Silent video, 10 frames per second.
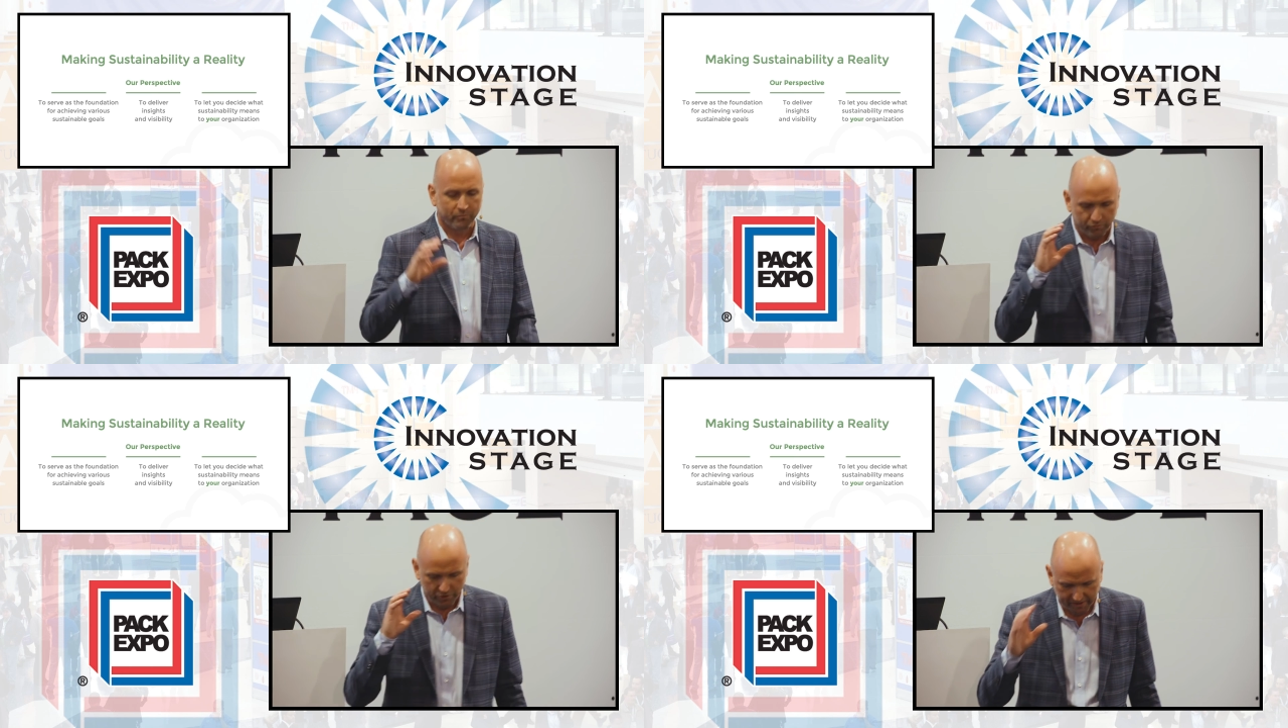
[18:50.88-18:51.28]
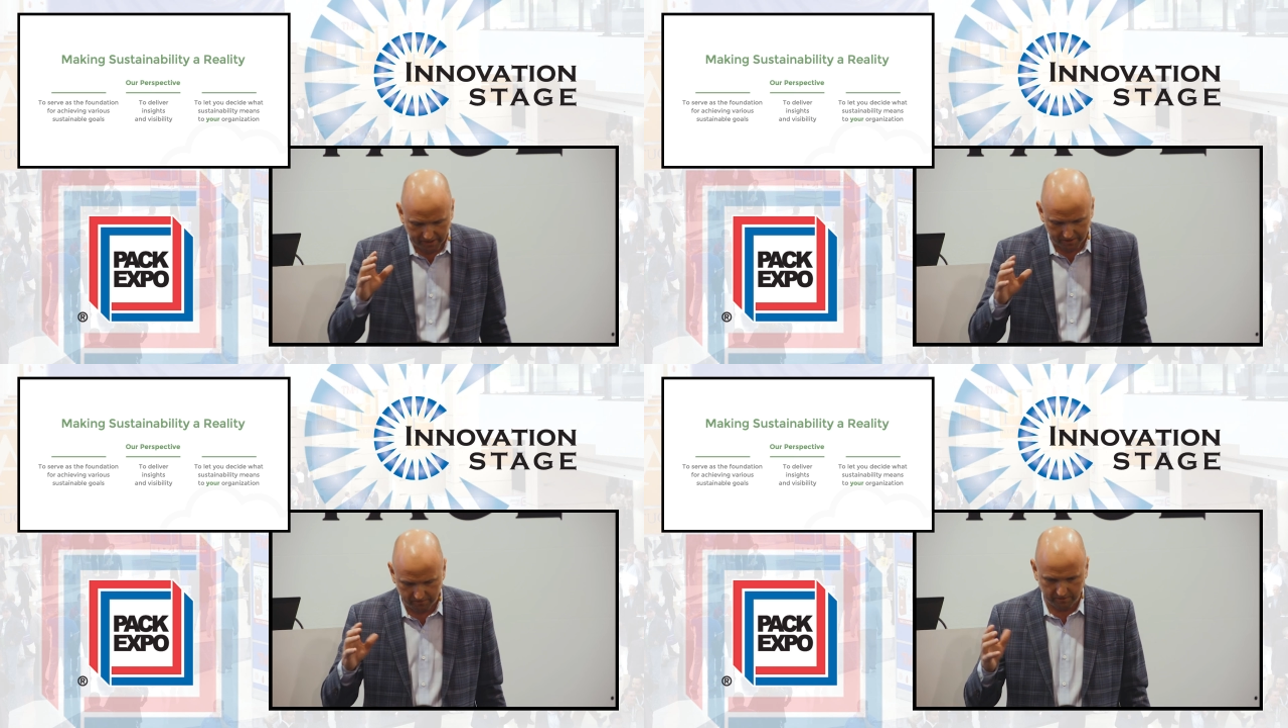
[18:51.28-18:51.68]
So
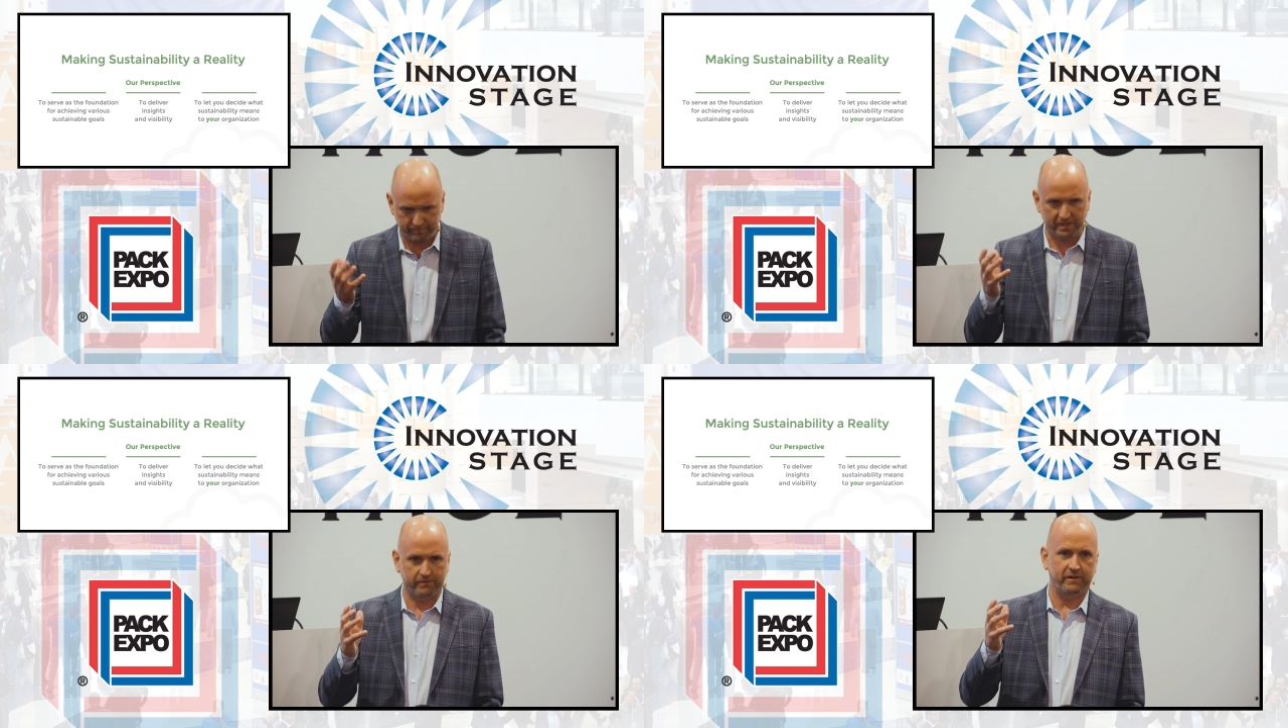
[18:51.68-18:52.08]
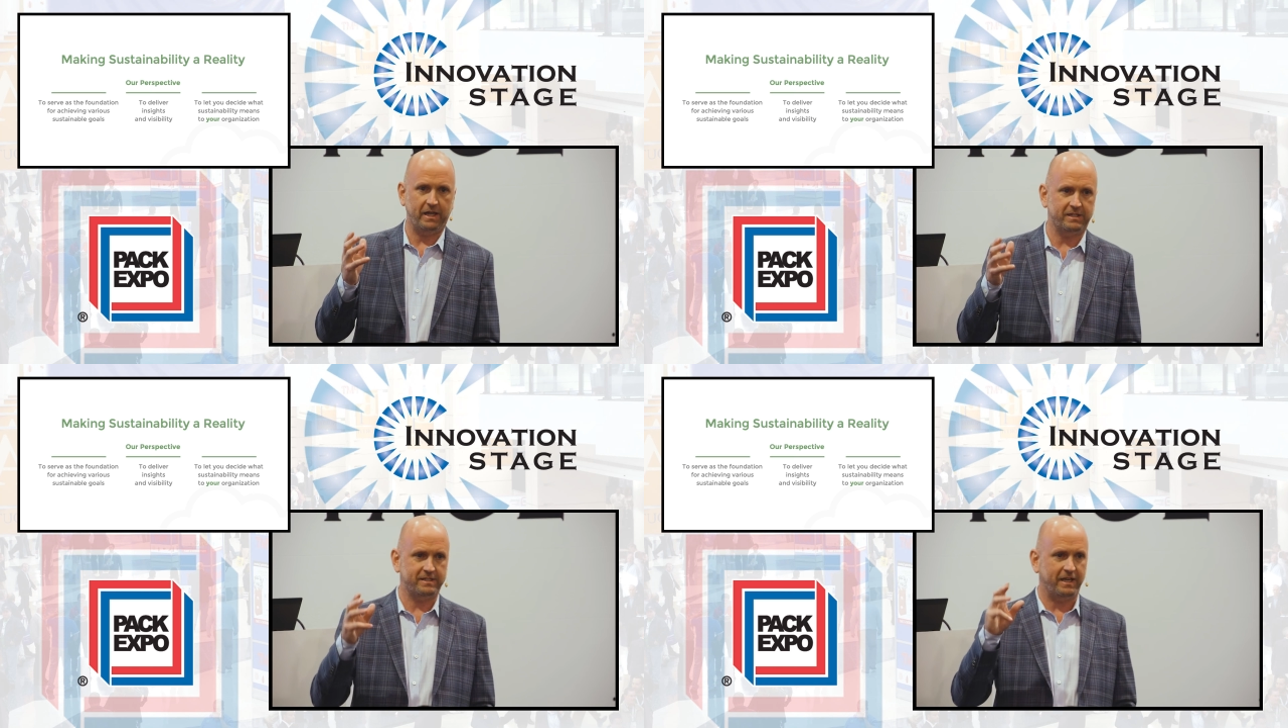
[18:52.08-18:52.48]
again, I'm never
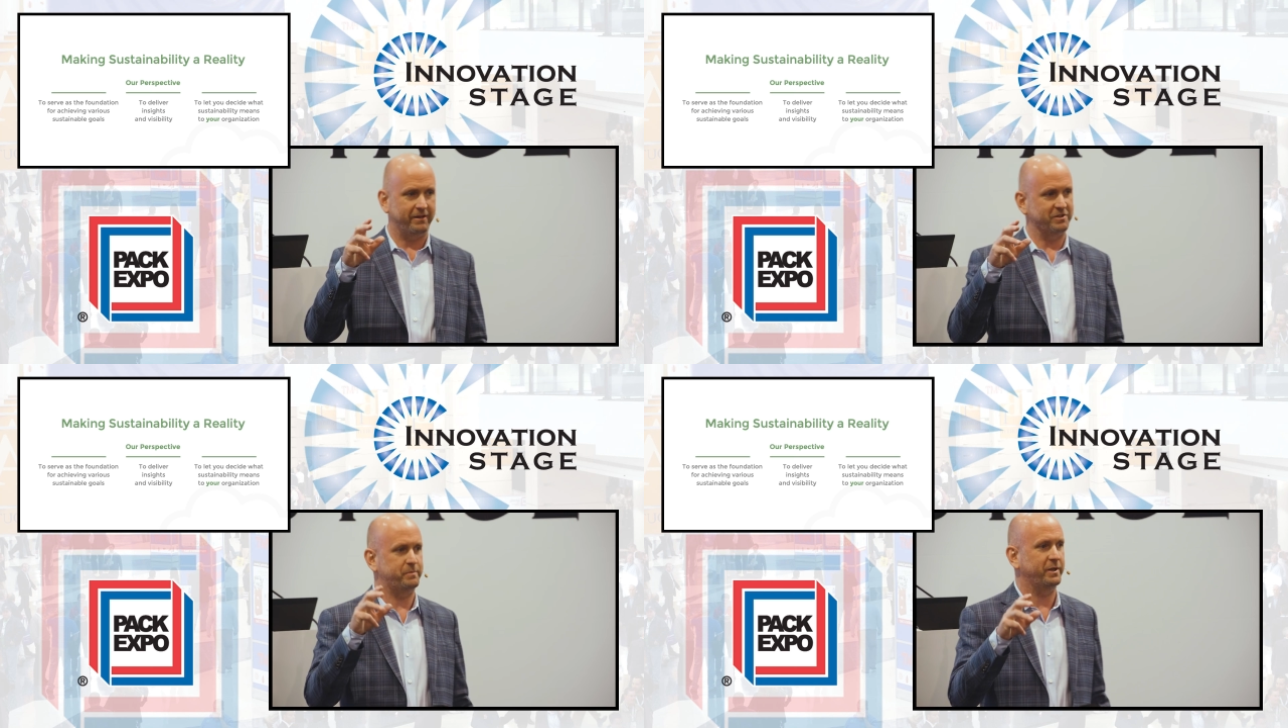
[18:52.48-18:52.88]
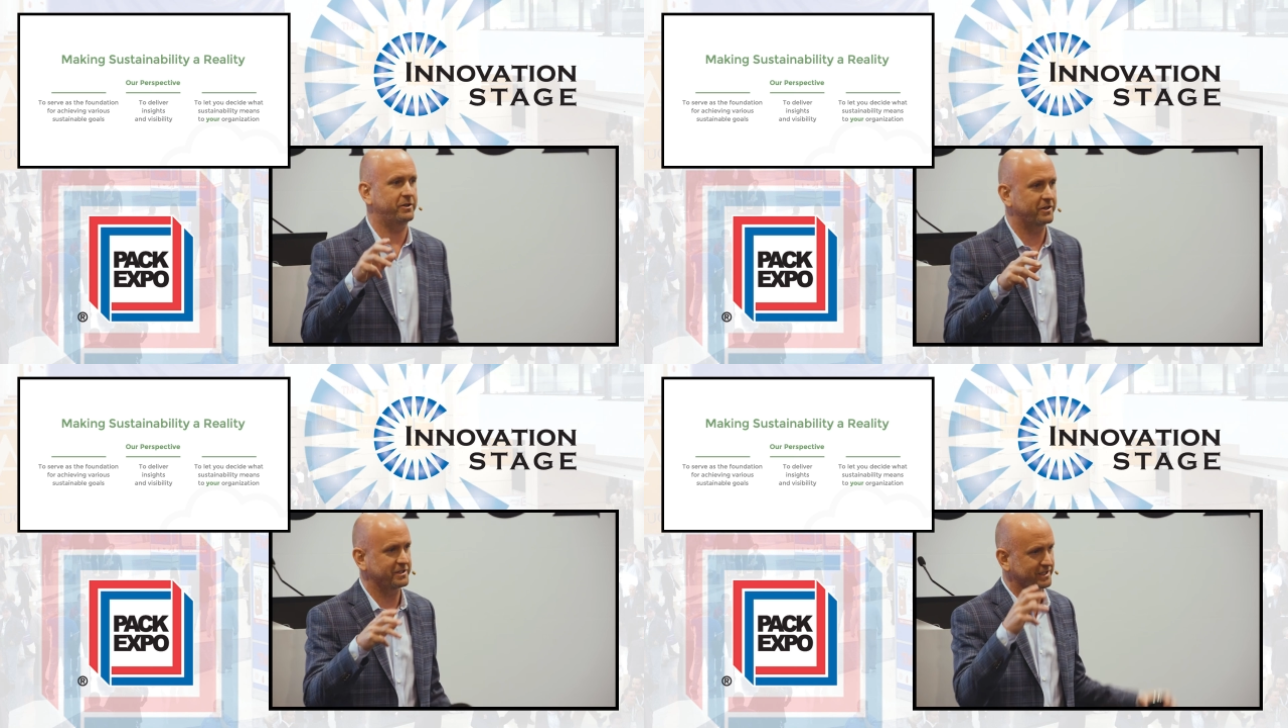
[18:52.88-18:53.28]
that exciting of a
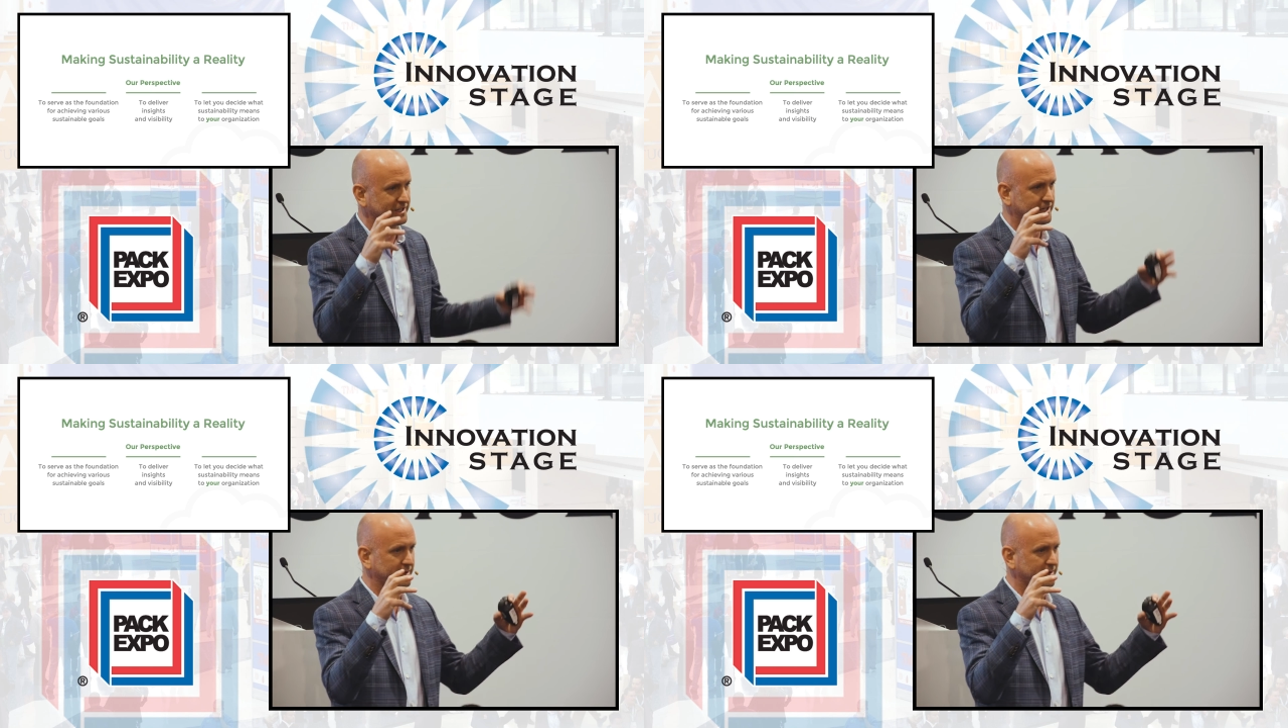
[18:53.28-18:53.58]
speaker because I talk